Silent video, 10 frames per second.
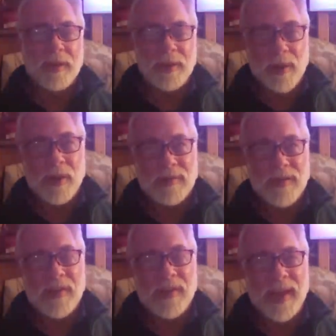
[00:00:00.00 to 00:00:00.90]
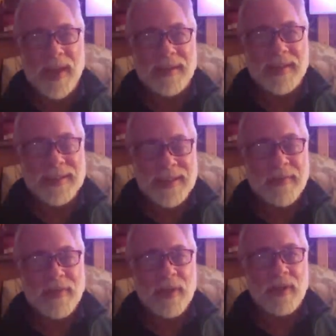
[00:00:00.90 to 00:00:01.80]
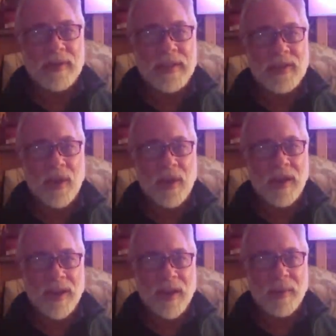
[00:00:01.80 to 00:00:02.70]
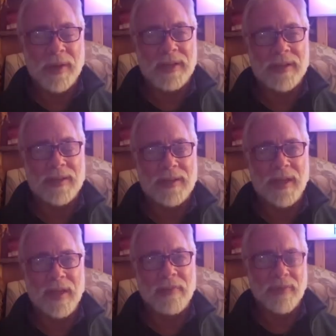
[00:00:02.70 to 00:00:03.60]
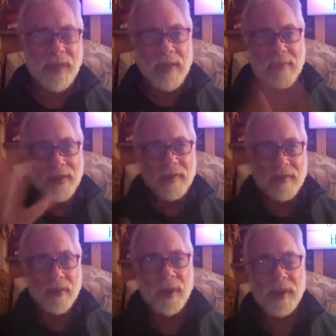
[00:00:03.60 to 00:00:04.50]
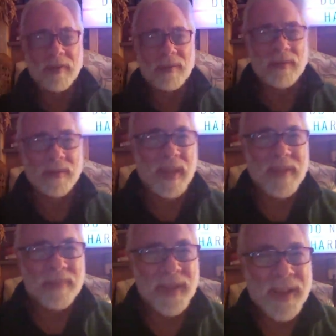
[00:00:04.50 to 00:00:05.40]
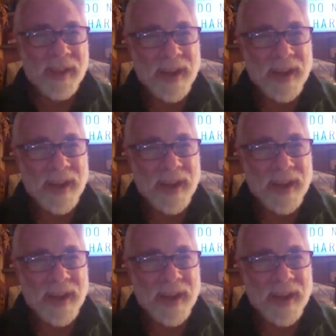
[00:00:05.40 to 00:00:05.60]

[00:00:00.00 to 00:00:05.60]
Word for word: You know you've done that. It's difficult. It's hard. I know it is. I, I feel for you. I've been there.